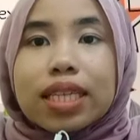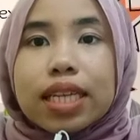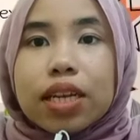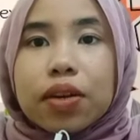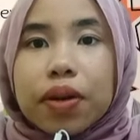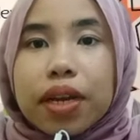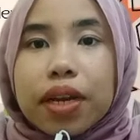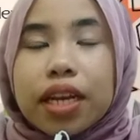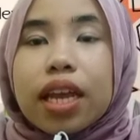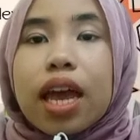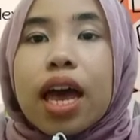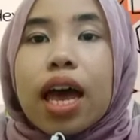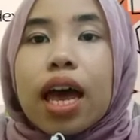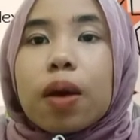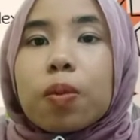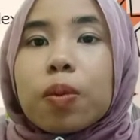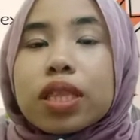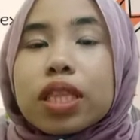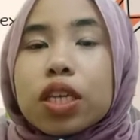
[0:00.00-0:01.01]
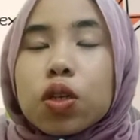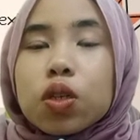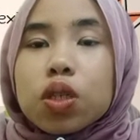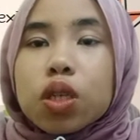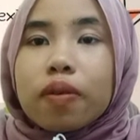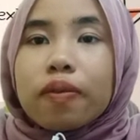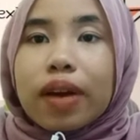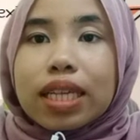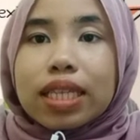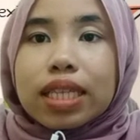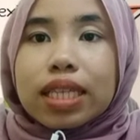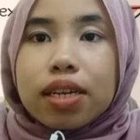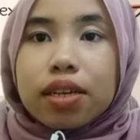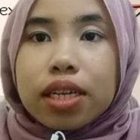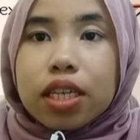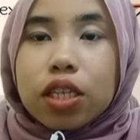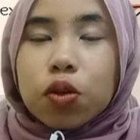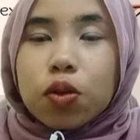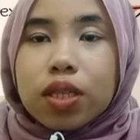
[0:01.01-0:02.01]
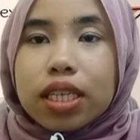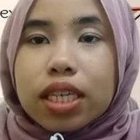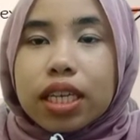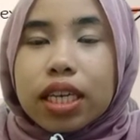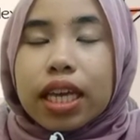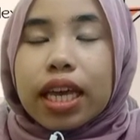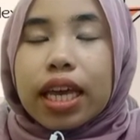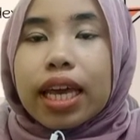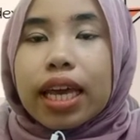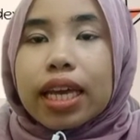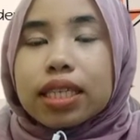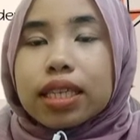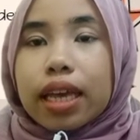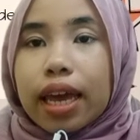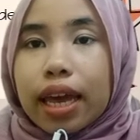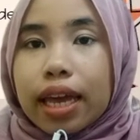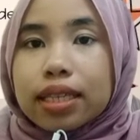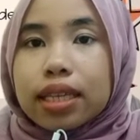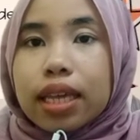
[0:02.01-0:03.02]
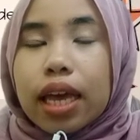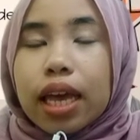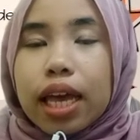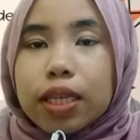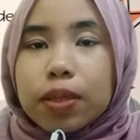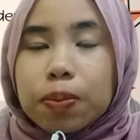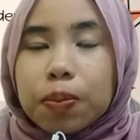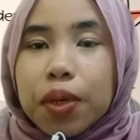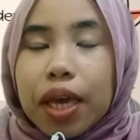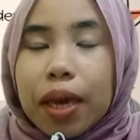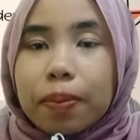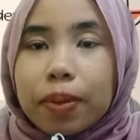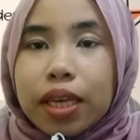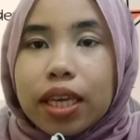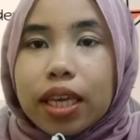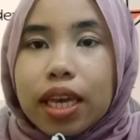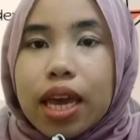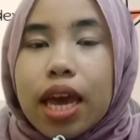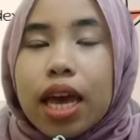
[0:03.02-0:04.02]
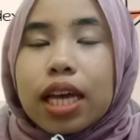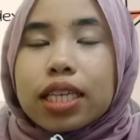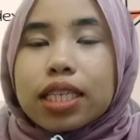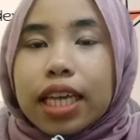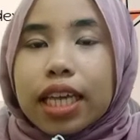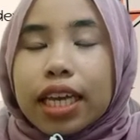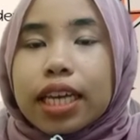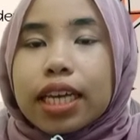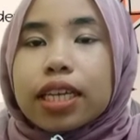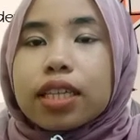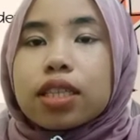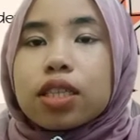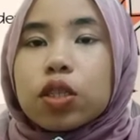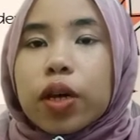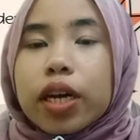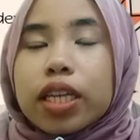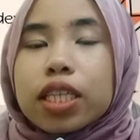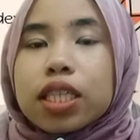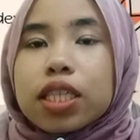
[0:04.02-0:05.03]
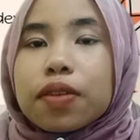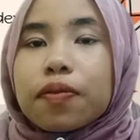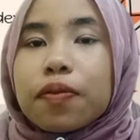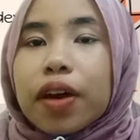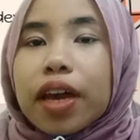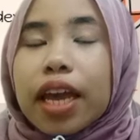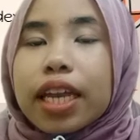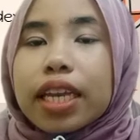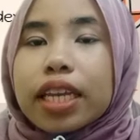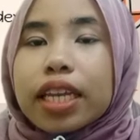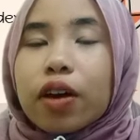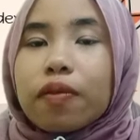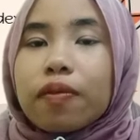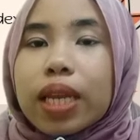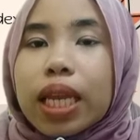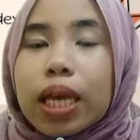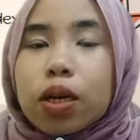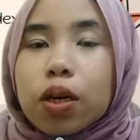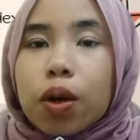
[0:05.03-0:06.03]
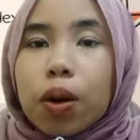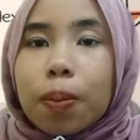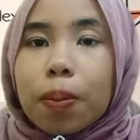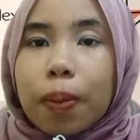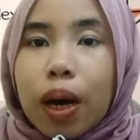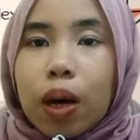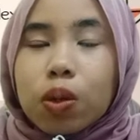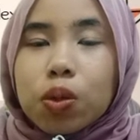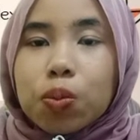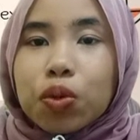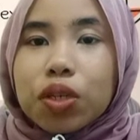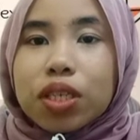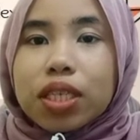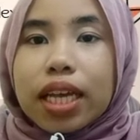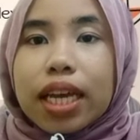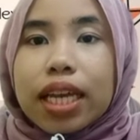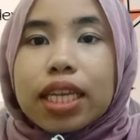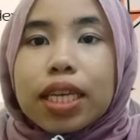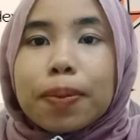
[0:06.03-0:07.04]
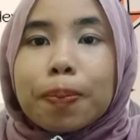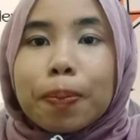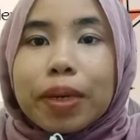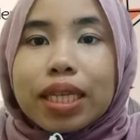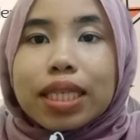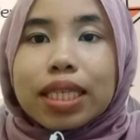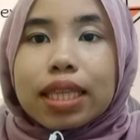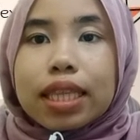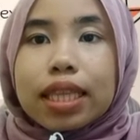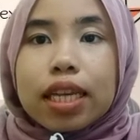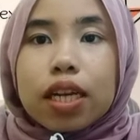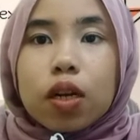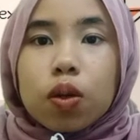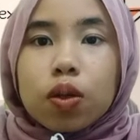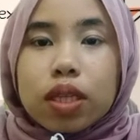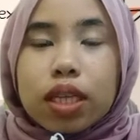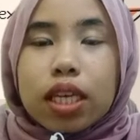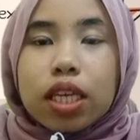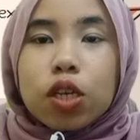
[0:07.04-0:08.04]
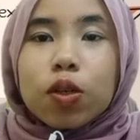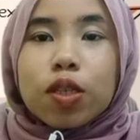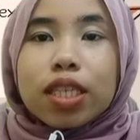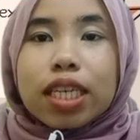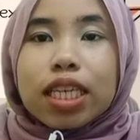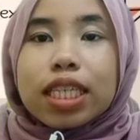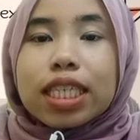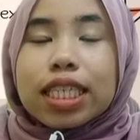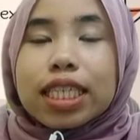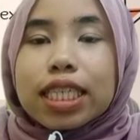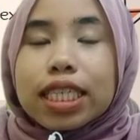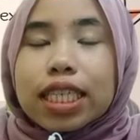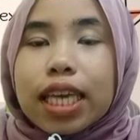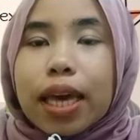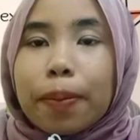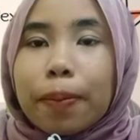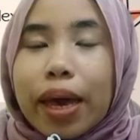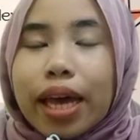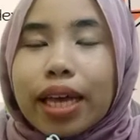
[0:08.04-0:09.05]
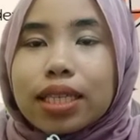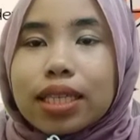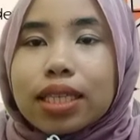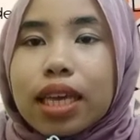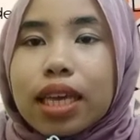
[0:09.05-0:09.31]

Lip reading: accelerant and with the use of accelerant using HS-SPME. Second, identify any compounds within the burnt synthetic clothing using GCS. Third,